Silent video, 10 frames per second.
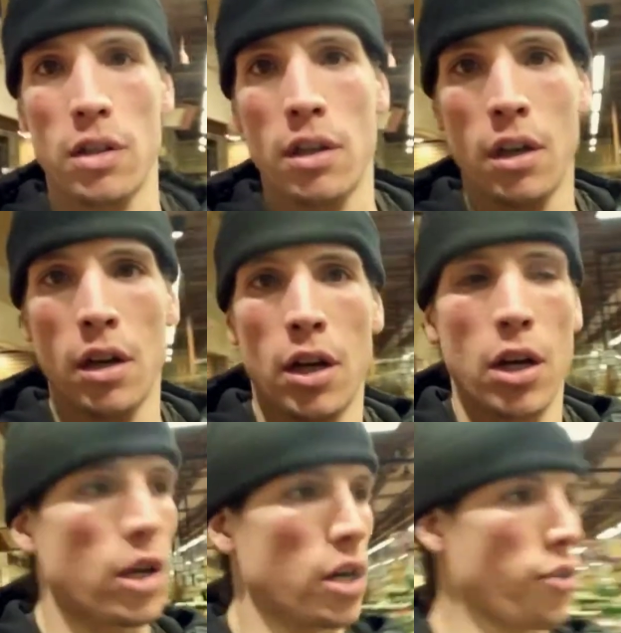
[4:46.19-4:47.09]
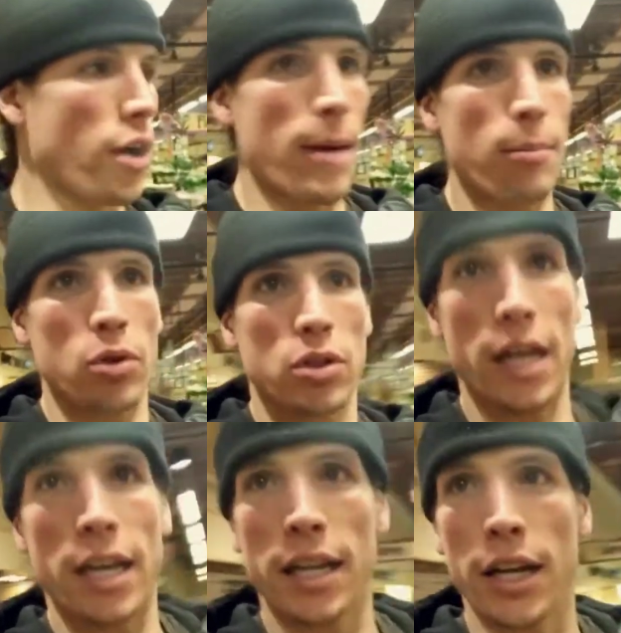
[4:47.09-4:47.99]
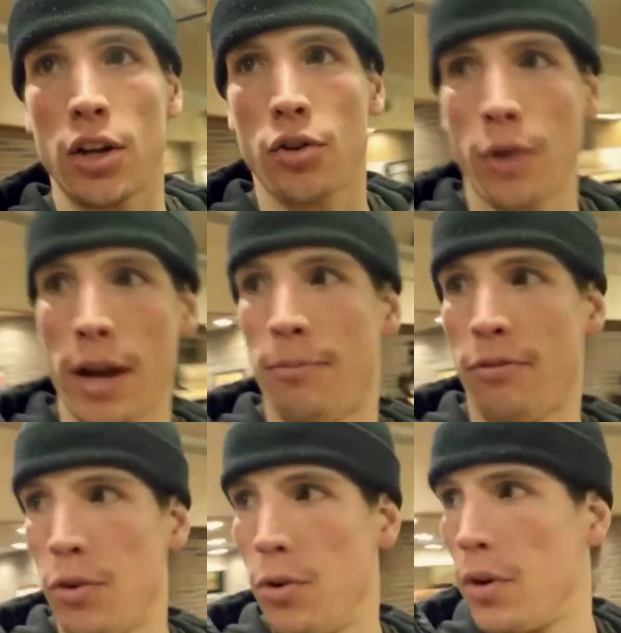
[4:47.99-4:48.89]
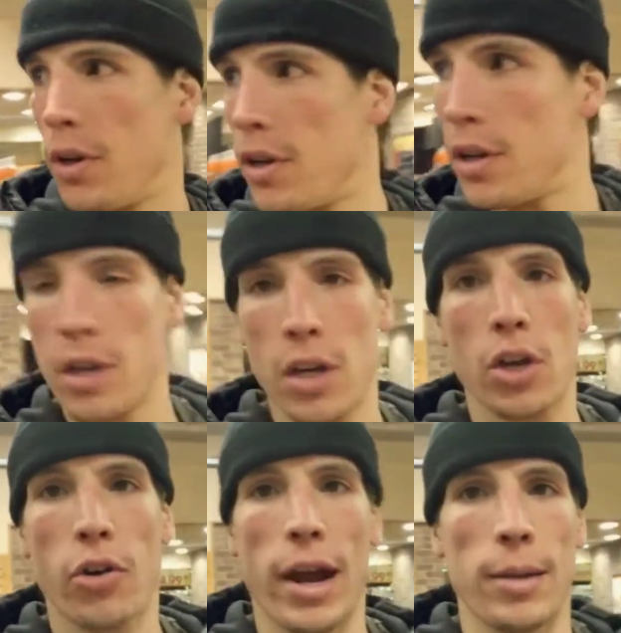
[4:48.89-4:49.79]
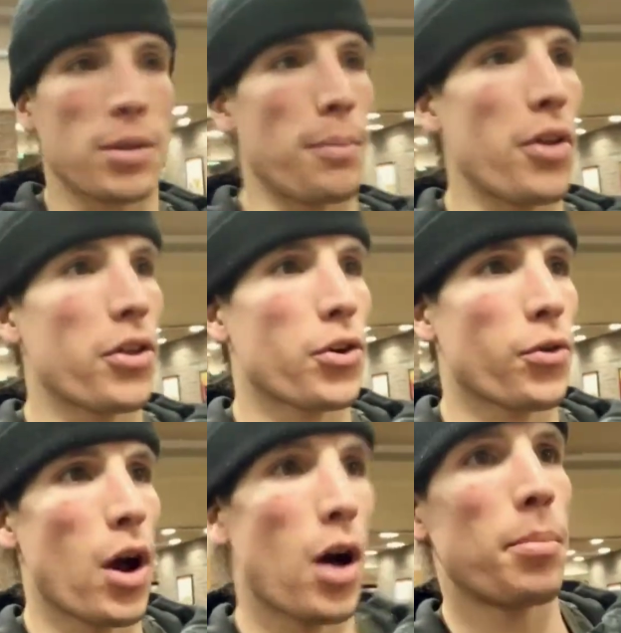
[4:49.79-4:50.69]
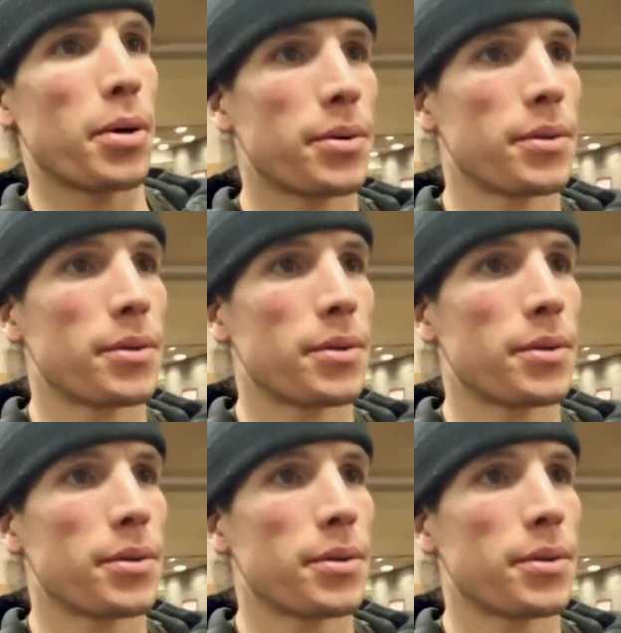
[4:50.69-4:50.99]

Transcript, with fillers: I'm gonna grab most likely a grapefruit, grab some other grub.